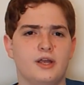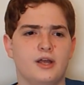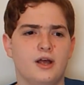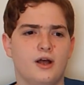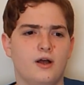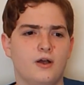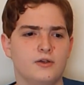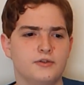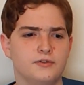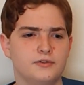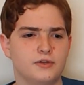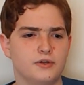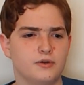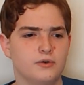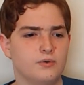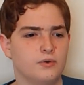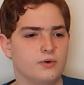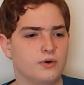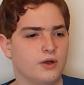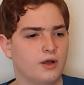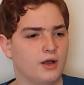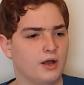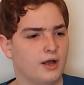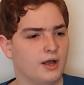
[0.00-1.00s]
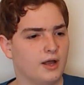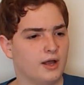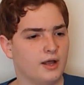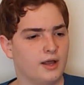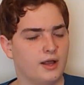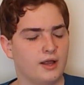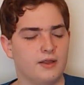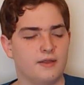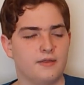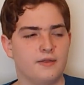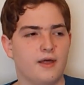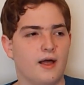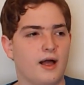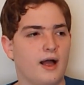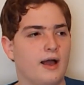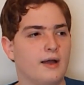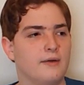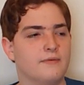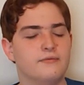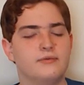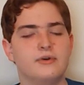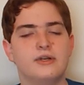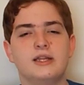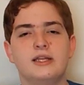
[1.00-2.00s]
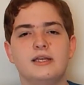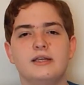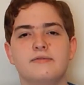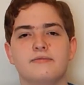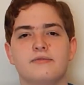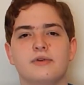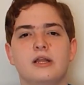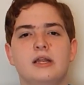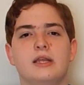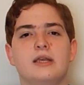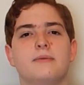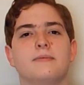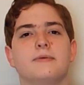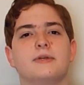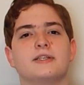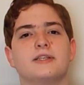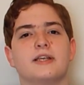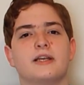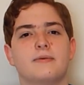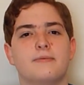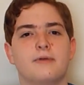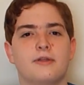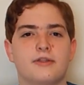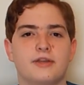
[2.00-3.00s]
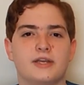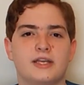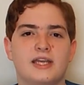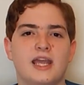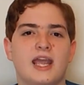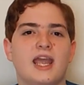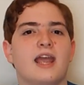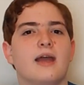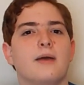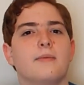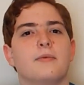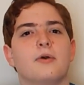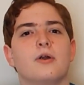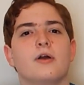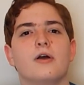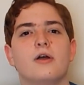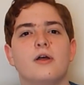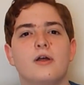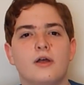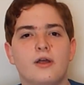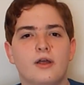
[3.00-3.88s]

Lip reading: Also, I really am excited about the camera.